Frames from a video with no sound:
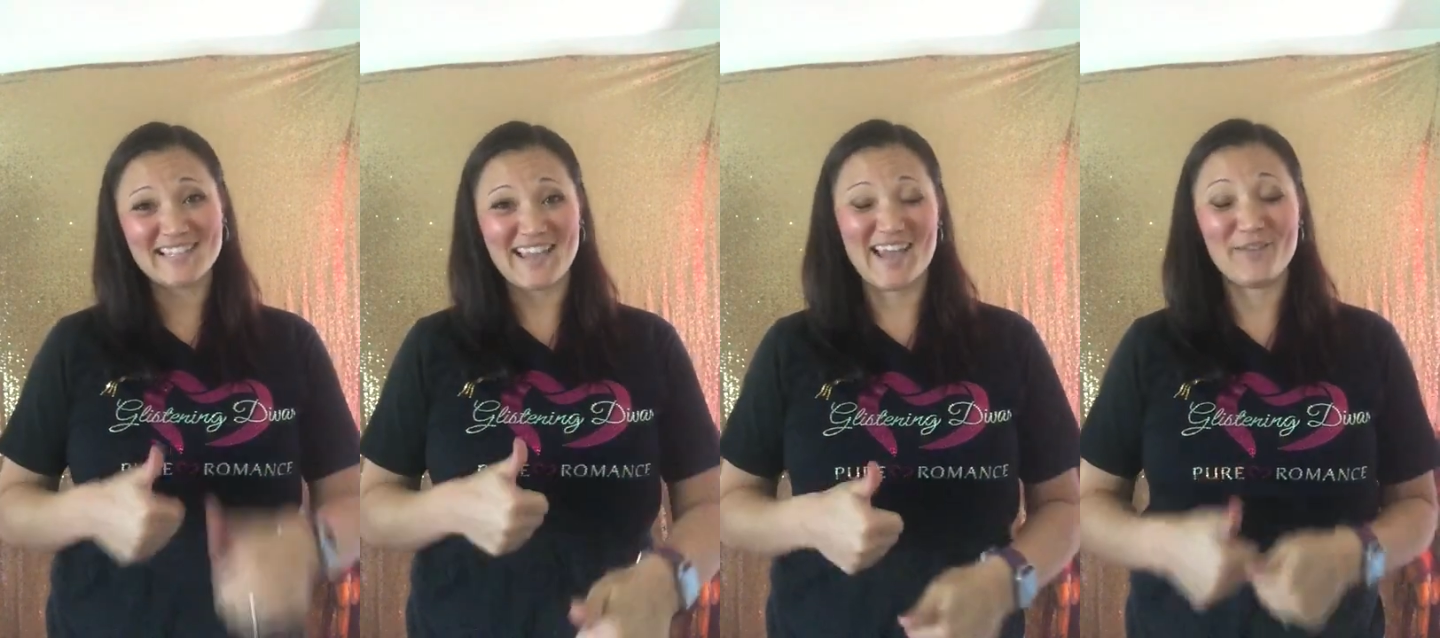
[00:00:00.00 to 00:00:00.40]

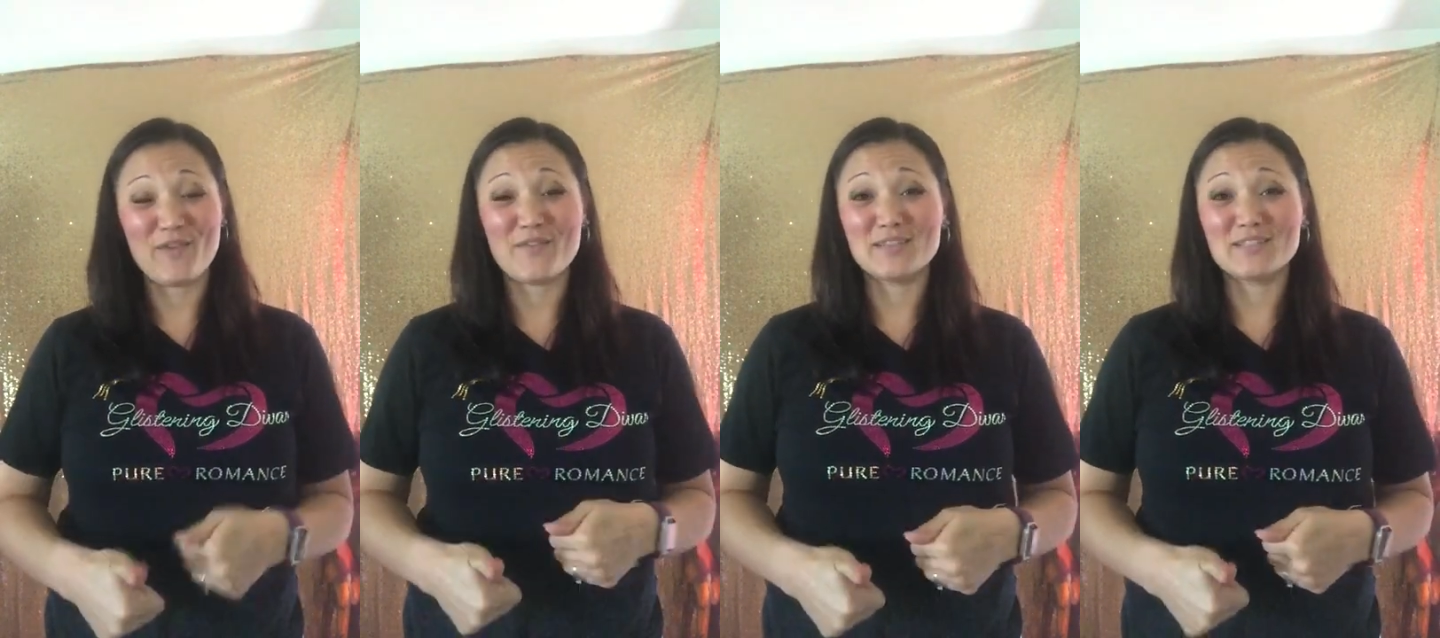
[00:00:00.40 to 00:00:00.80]
Okay, if
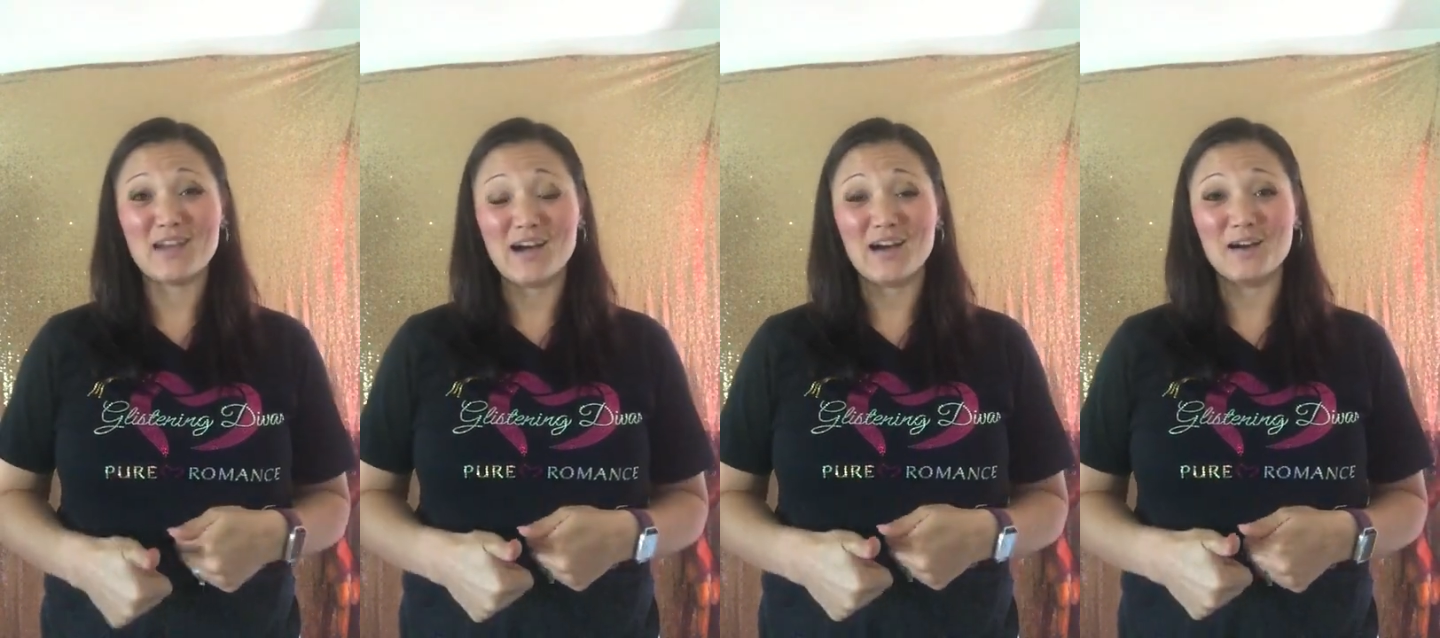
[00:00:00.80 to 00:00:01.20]
you have
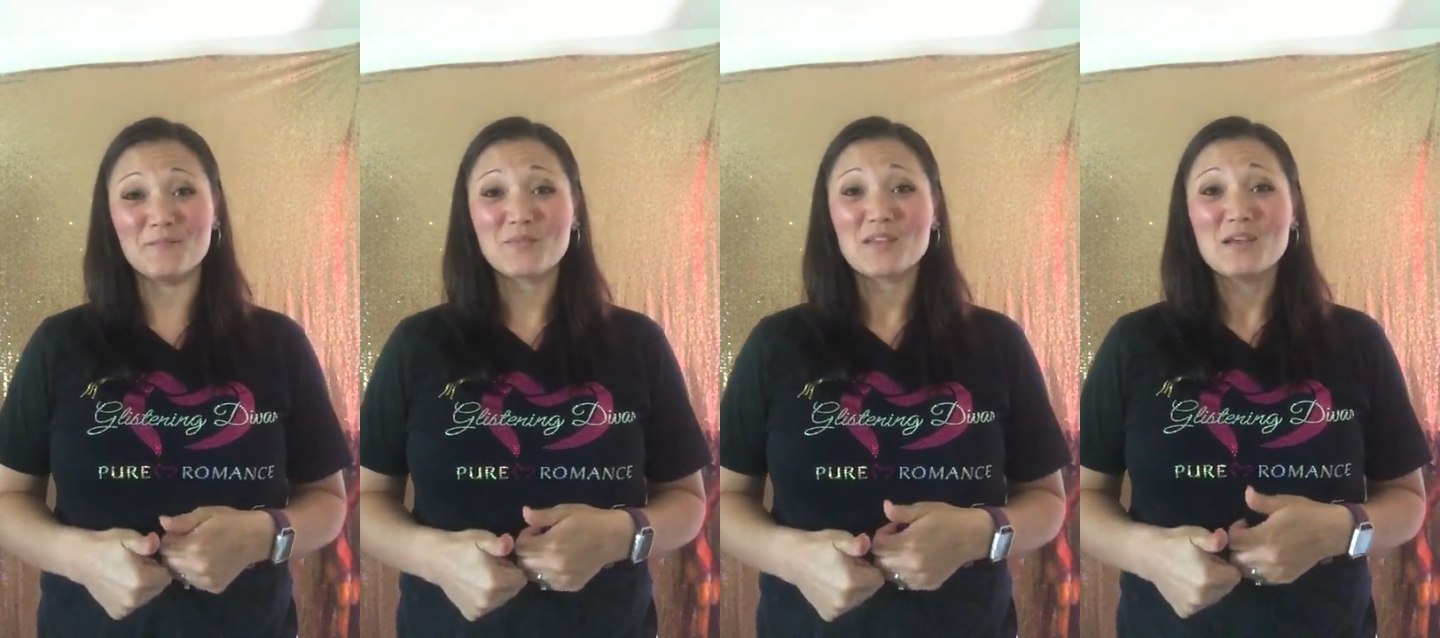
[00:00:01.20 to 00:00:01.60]

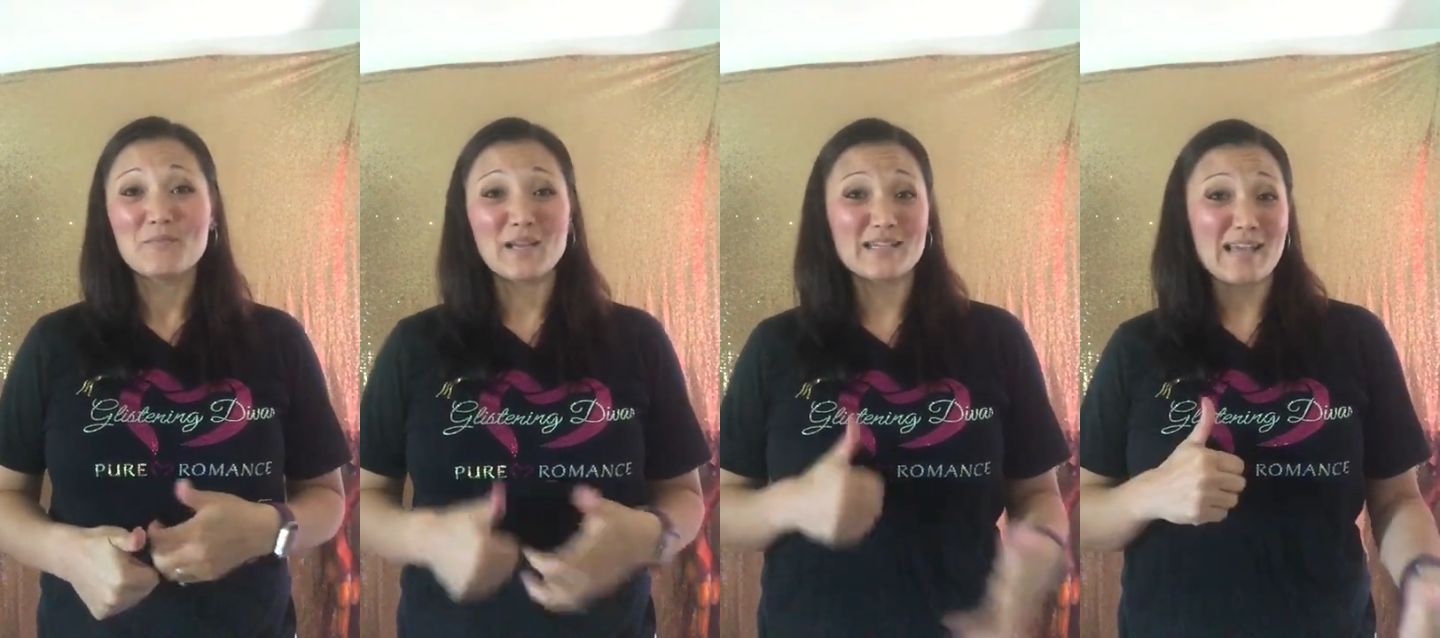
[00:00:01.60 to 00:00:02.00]
the
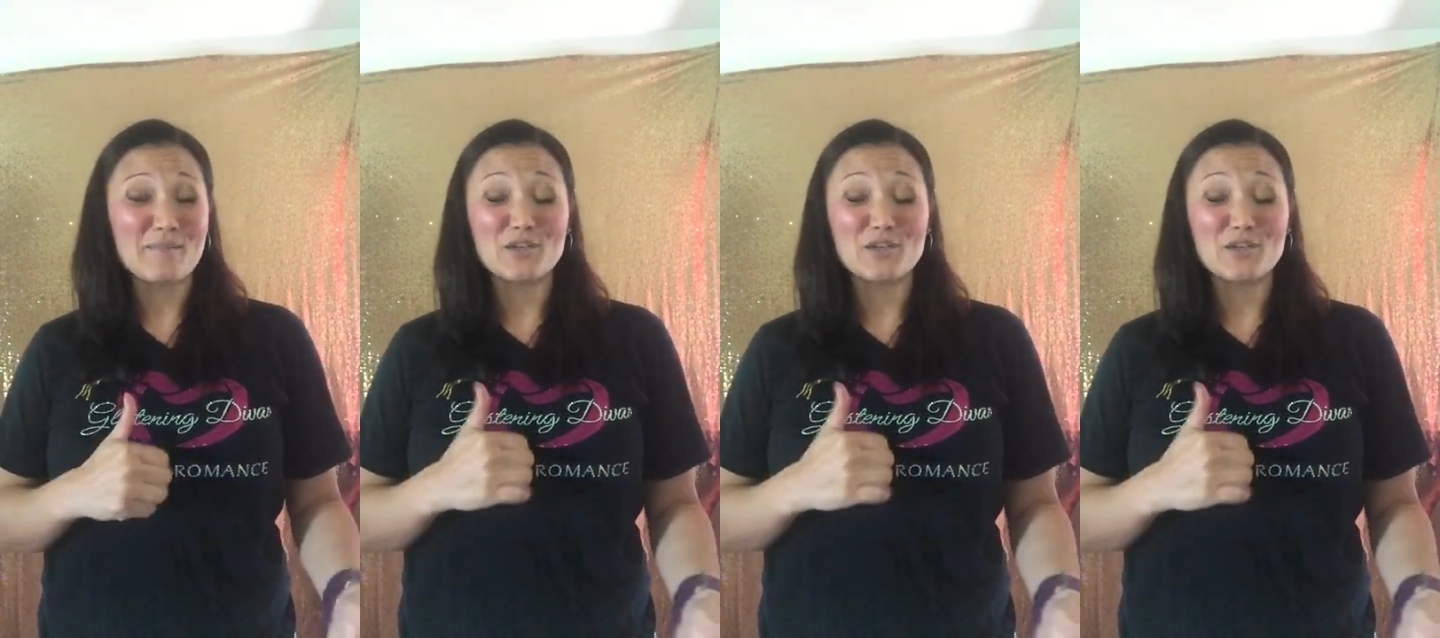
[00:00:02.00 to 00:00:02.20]
because that